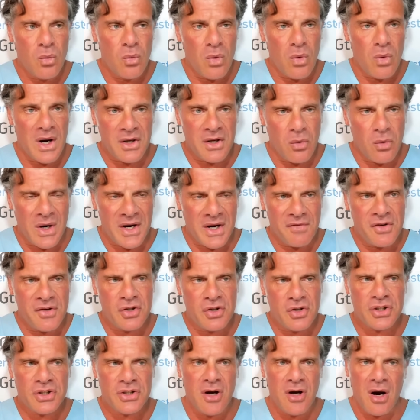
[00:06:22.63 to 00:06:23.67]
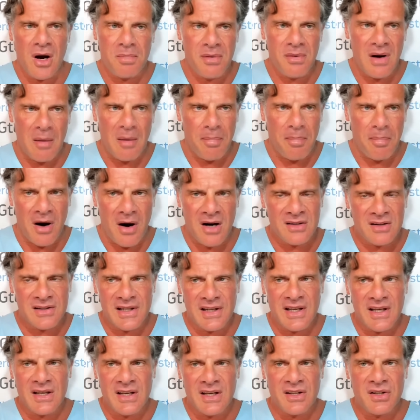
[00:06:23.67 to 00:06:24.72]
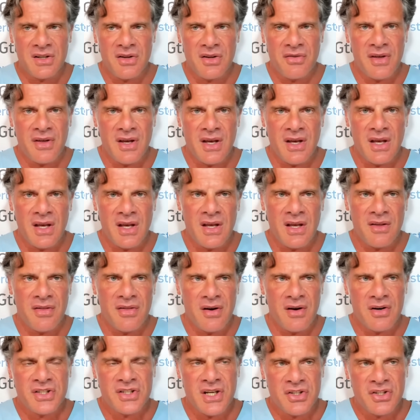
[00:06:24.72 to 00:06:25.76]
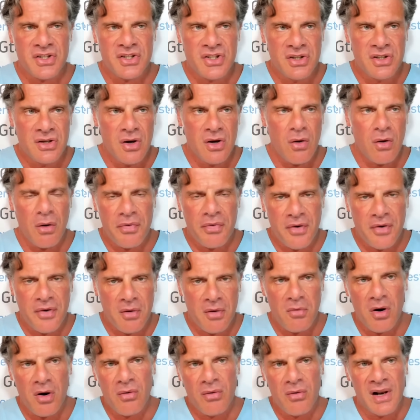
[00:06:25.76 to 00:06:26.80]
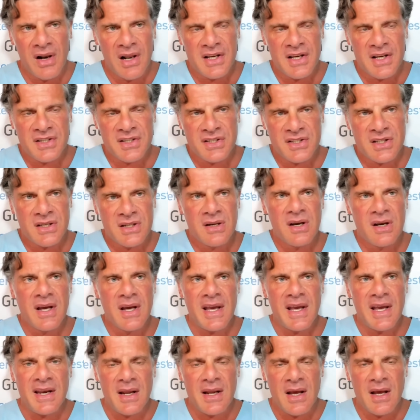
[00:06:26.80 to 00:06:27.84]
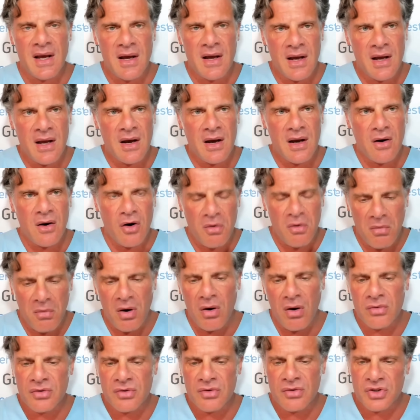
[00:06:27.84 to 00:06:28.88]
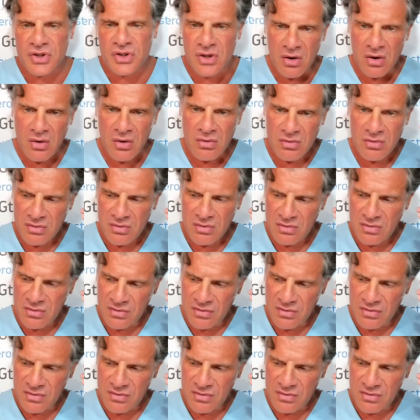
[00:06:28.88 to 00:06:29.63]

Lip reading: what if you stop? Apparently, there is a growth hormone releasing in a hormone. So